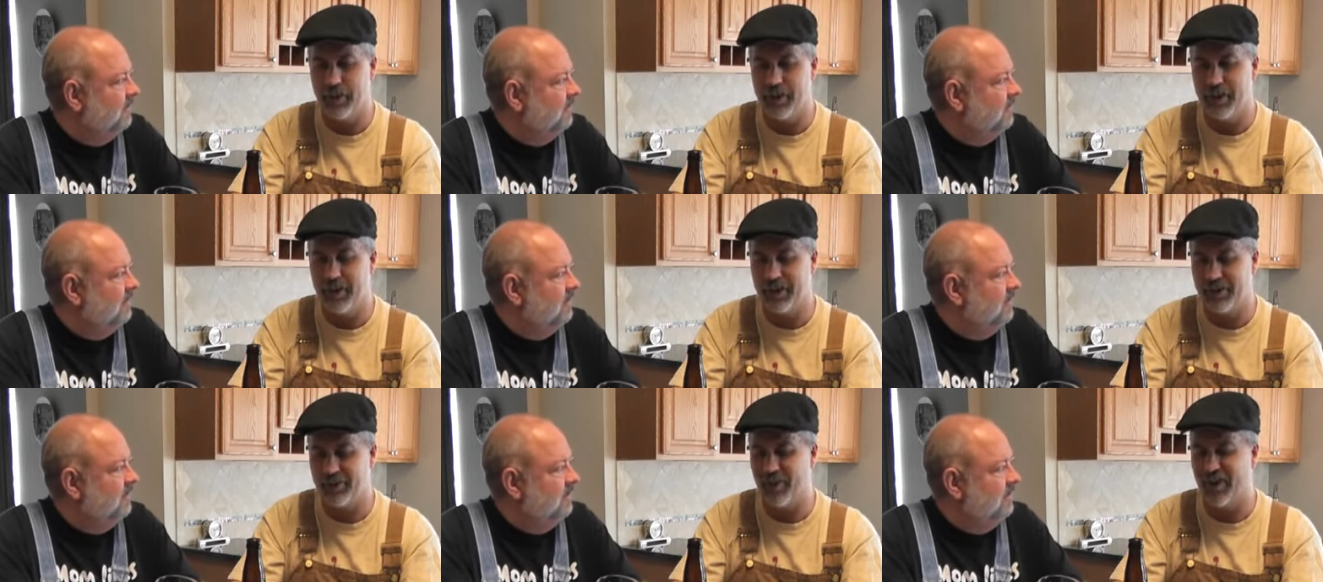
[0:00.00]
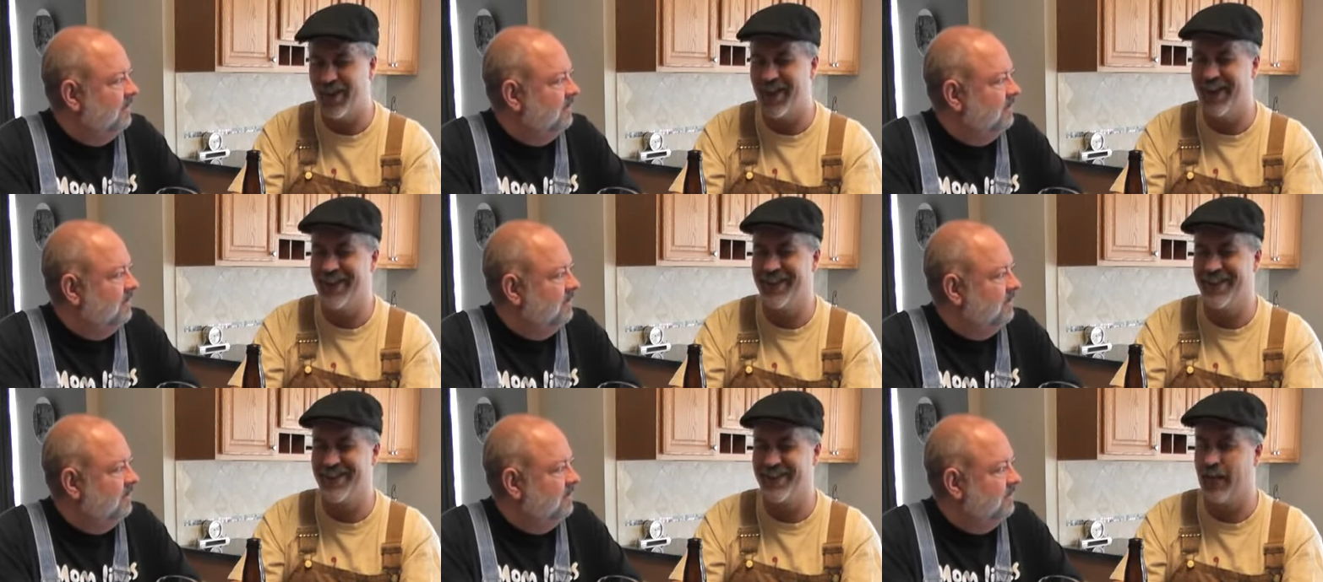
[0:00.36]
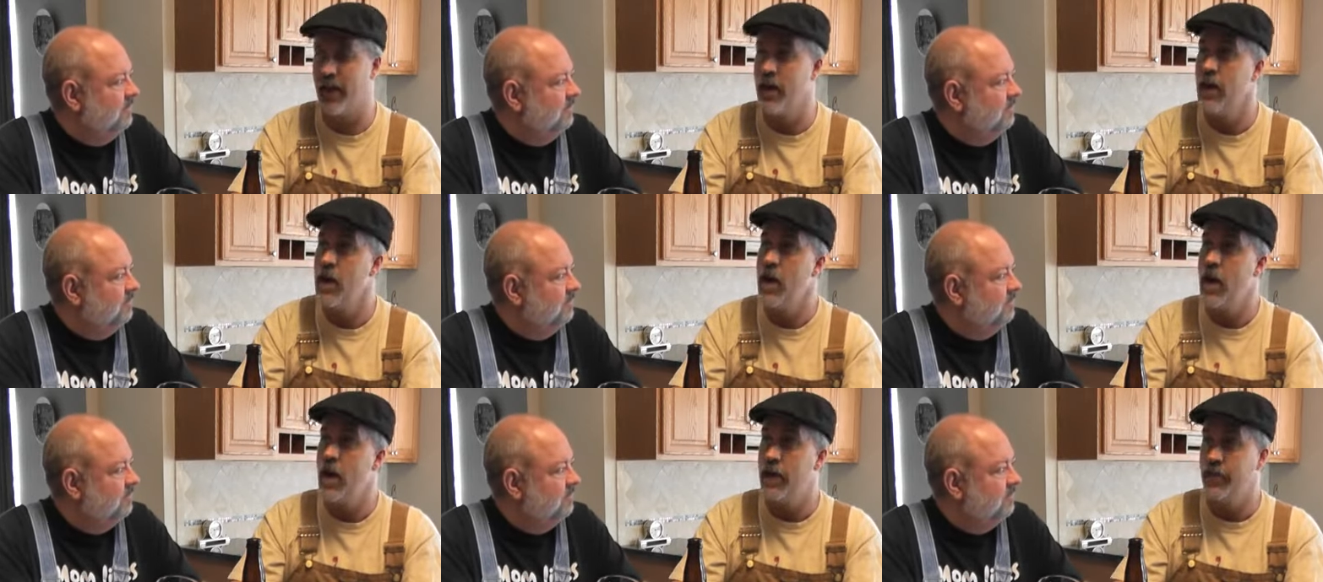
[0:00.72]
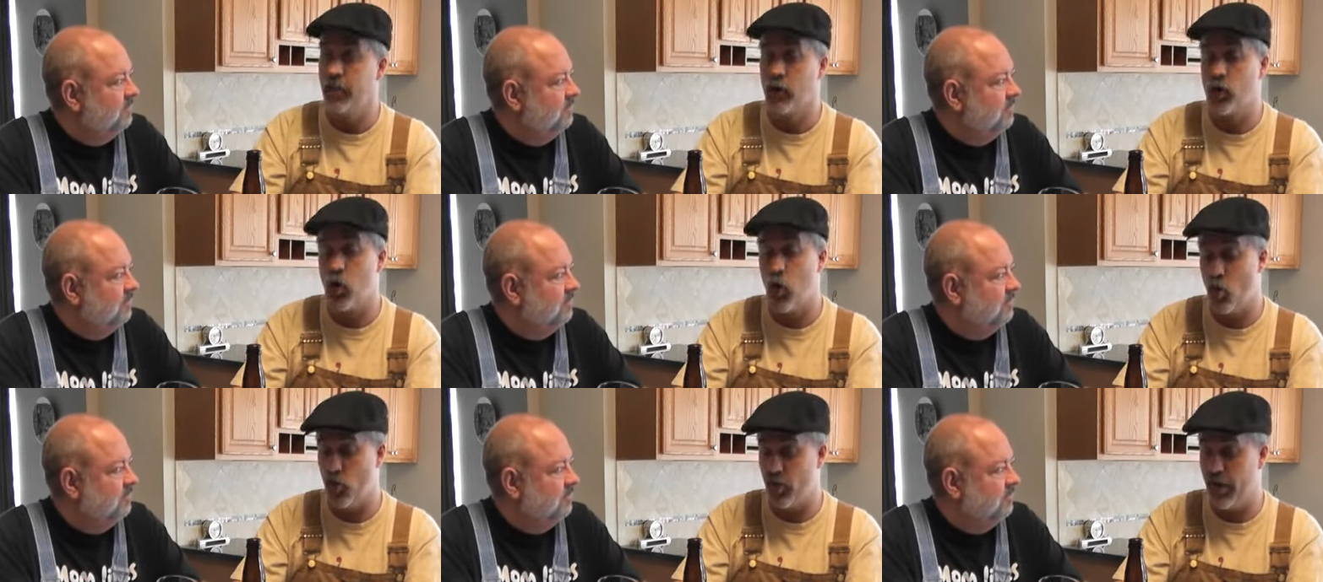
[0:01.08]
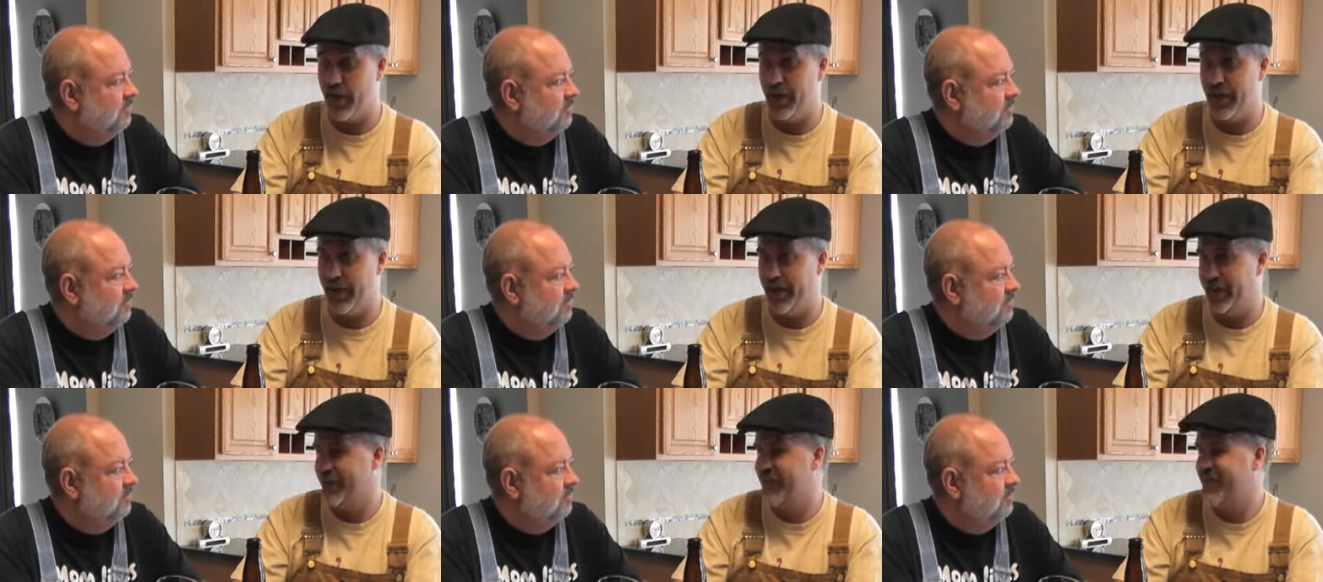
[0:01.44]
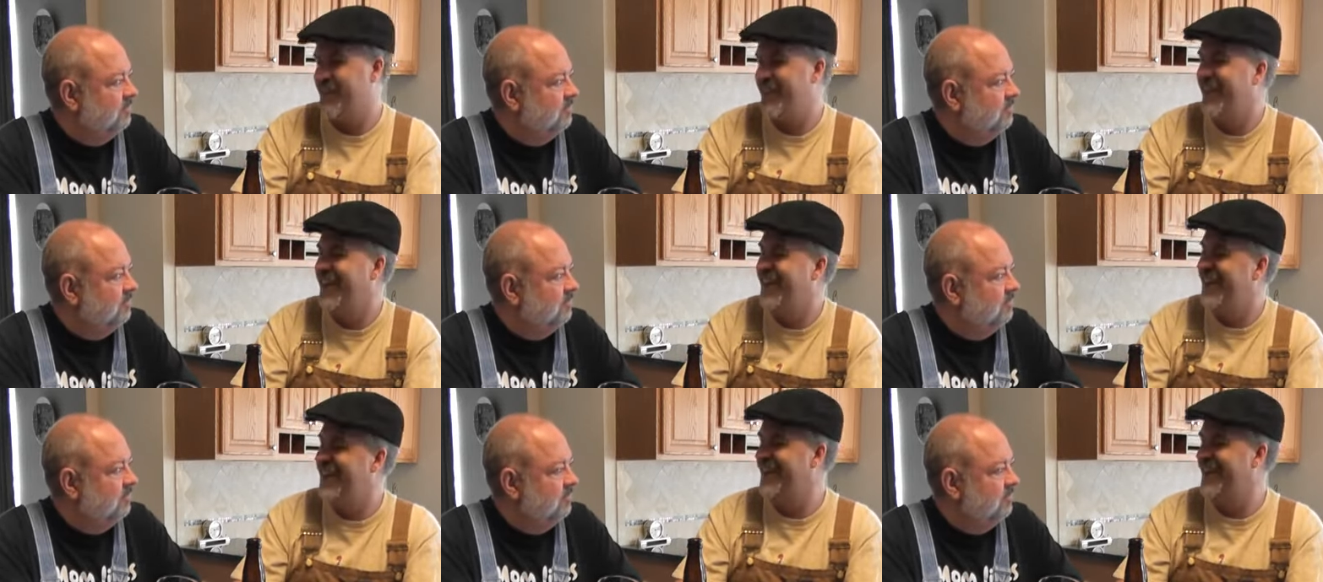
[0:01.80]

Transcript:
Speaker 1: It's, it's like the corniness.